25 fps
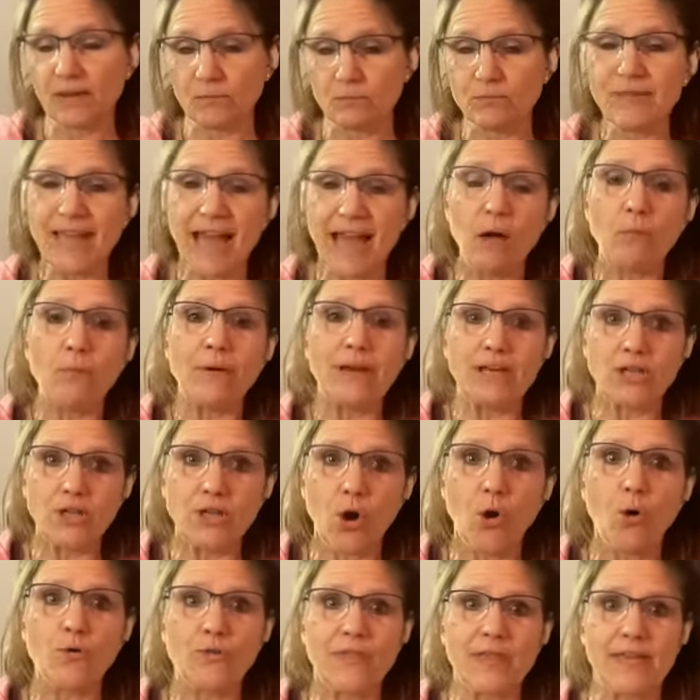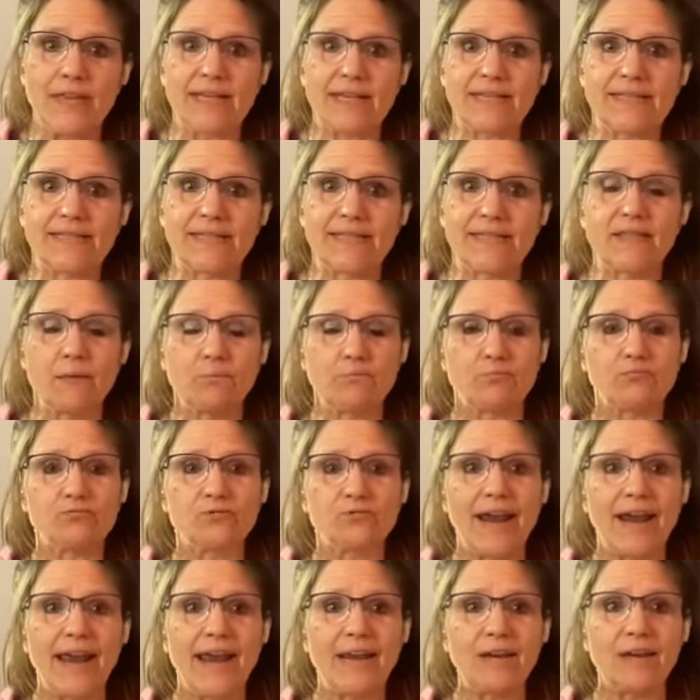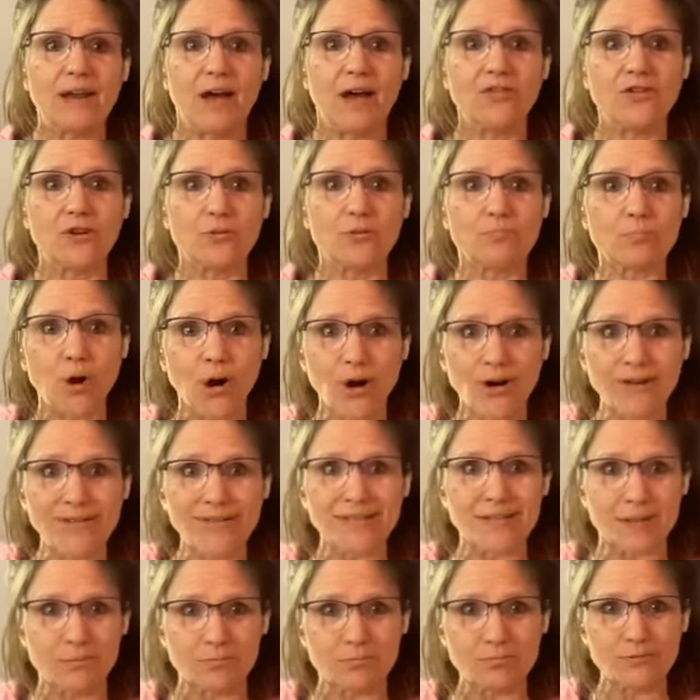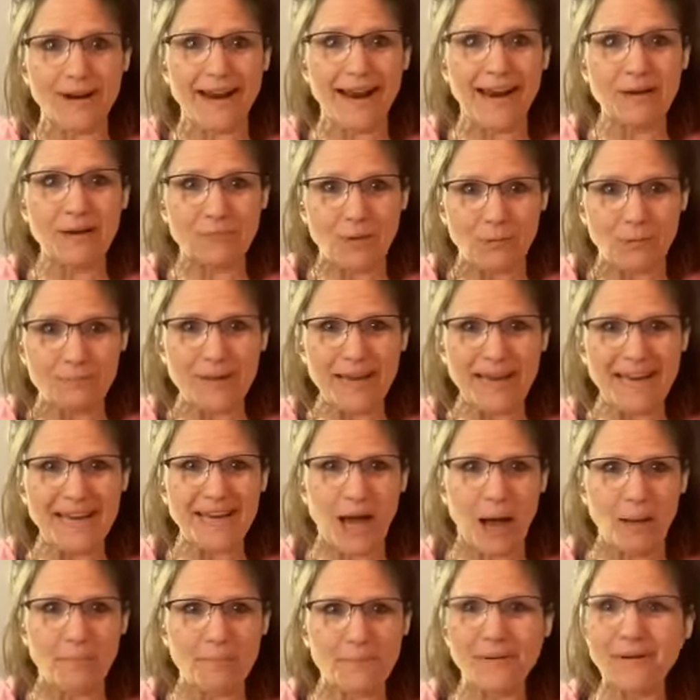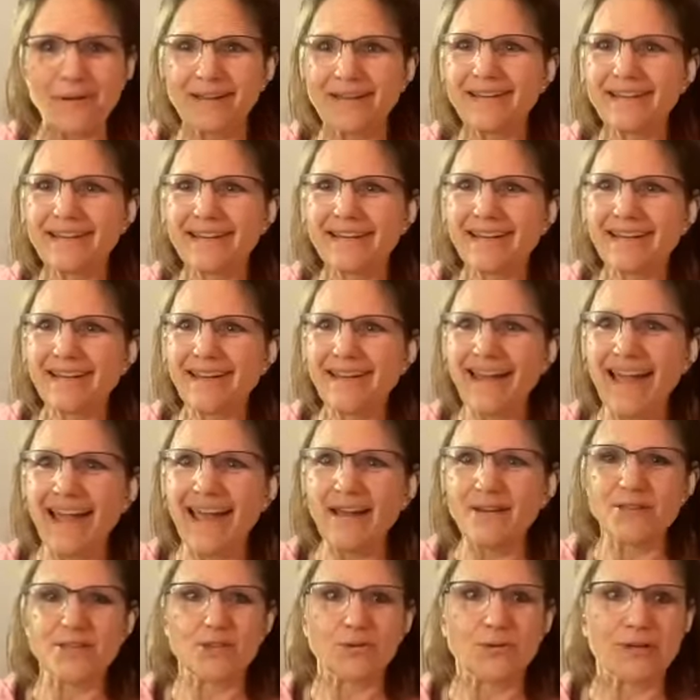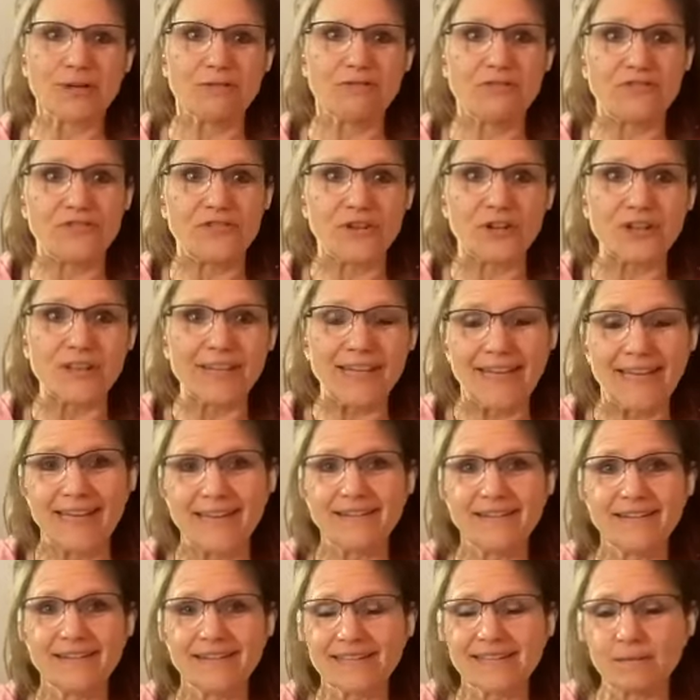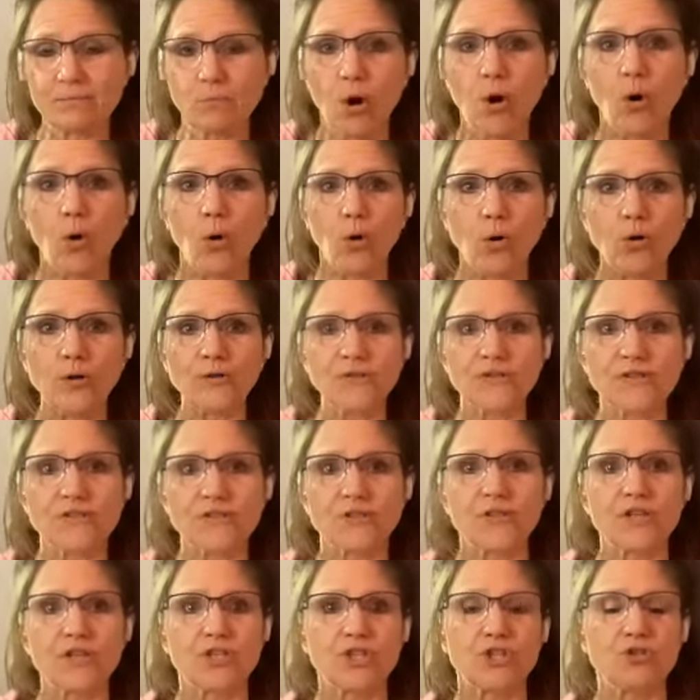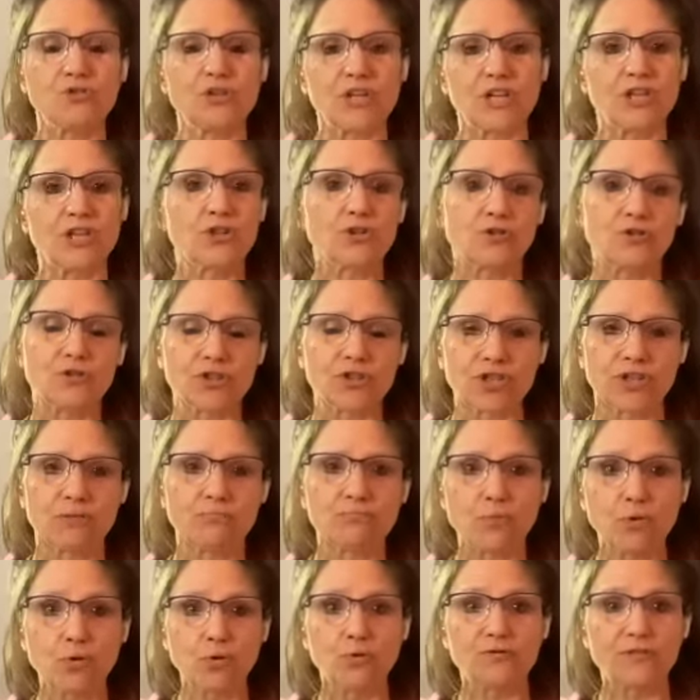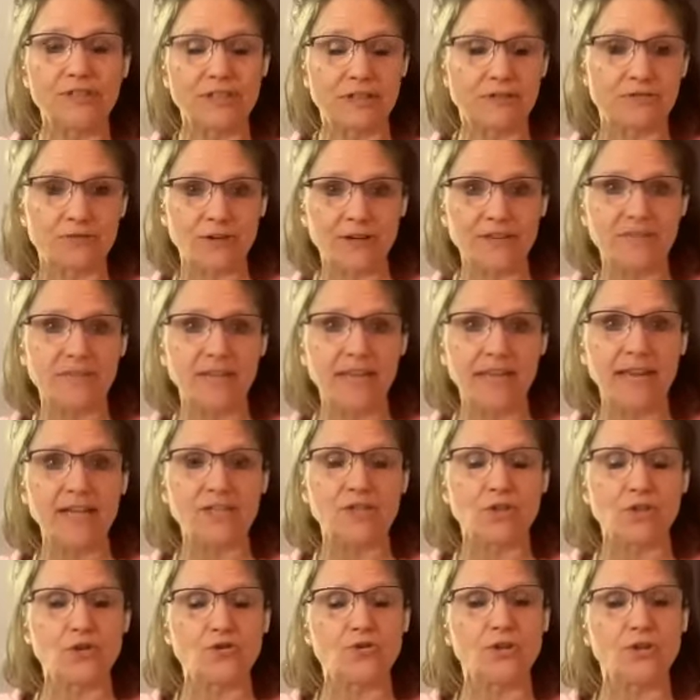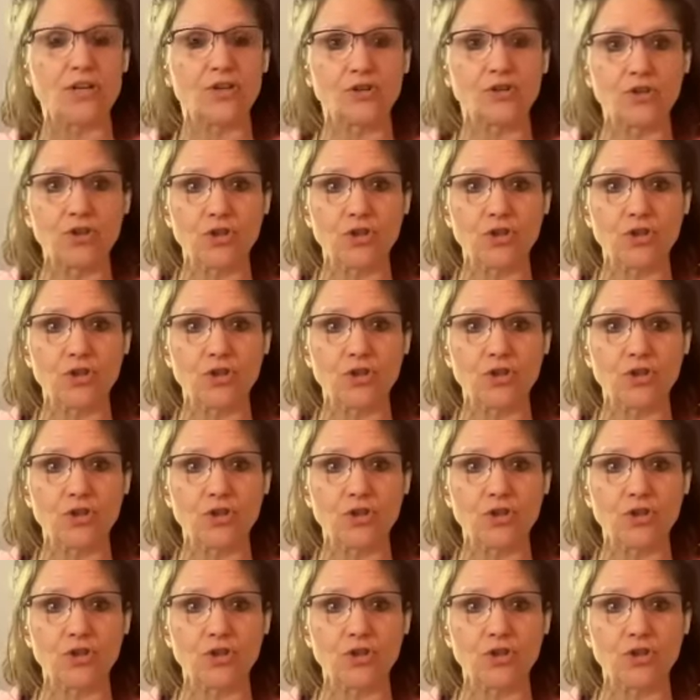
now we know this, that the brain, other parts of the brain will pick up and sort of fill in some holes so that you can learn to move different things, or you